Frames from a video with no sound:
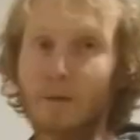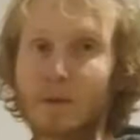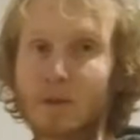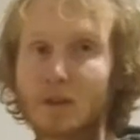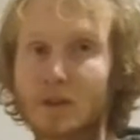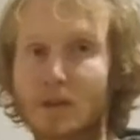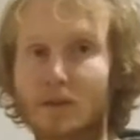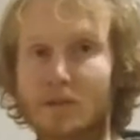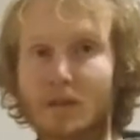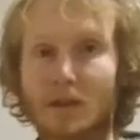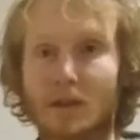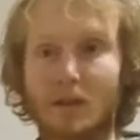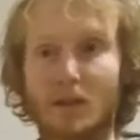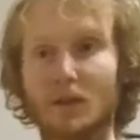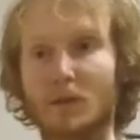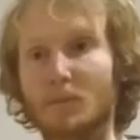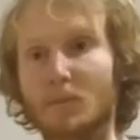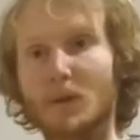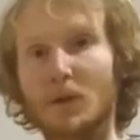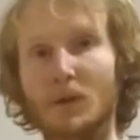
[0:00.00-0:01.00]
which gives it
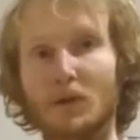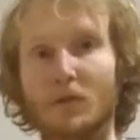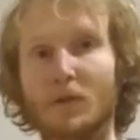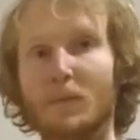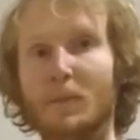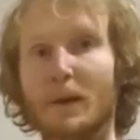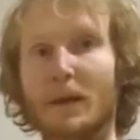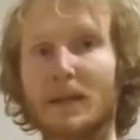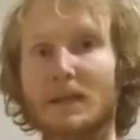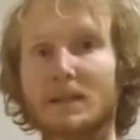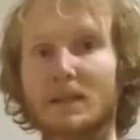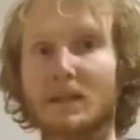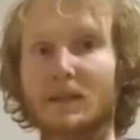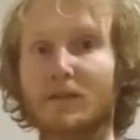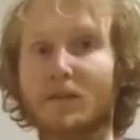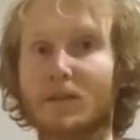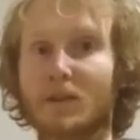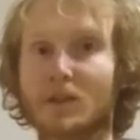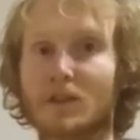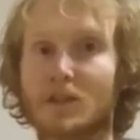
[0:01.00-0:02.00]
good
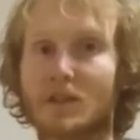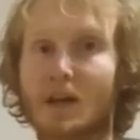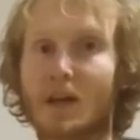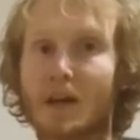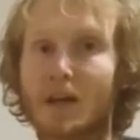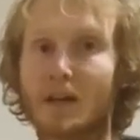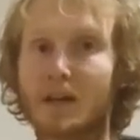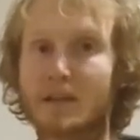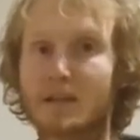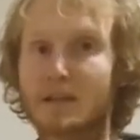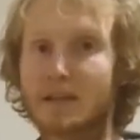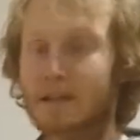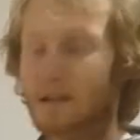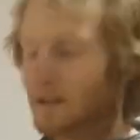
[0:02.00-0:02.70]
manoeuvrability for its size,